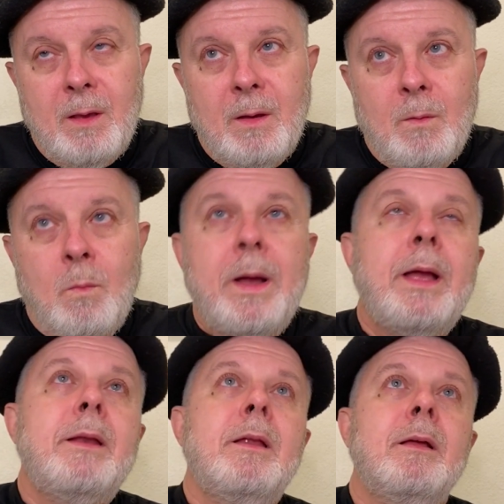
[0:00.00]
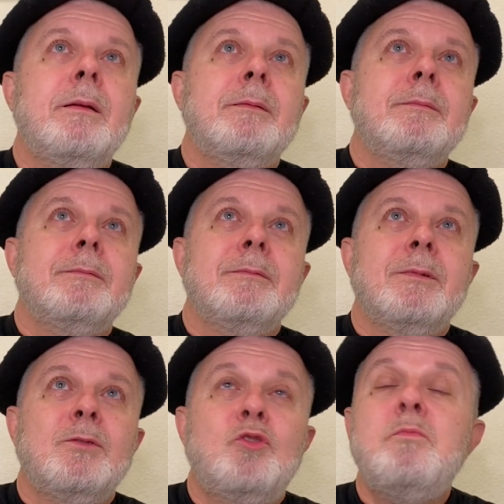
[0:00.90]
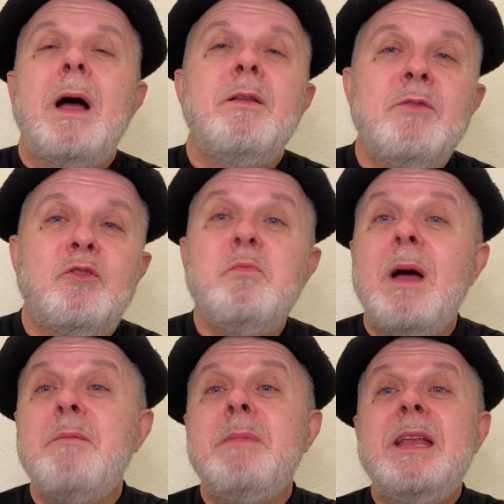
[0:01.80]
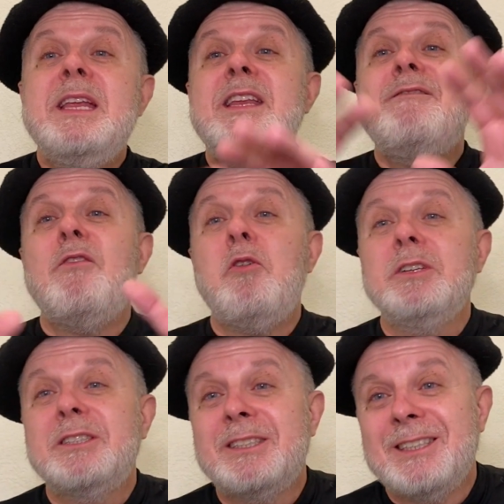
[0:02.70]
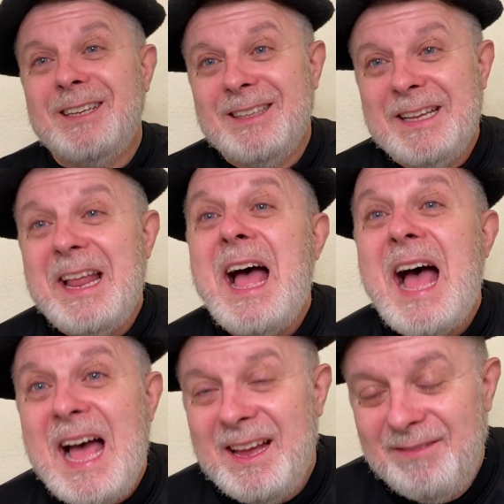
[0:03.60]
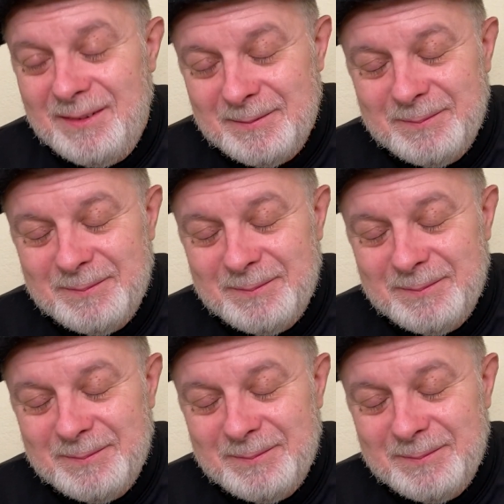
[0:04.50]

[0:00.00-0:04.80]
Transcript: When, to my, to my many divorces that I have,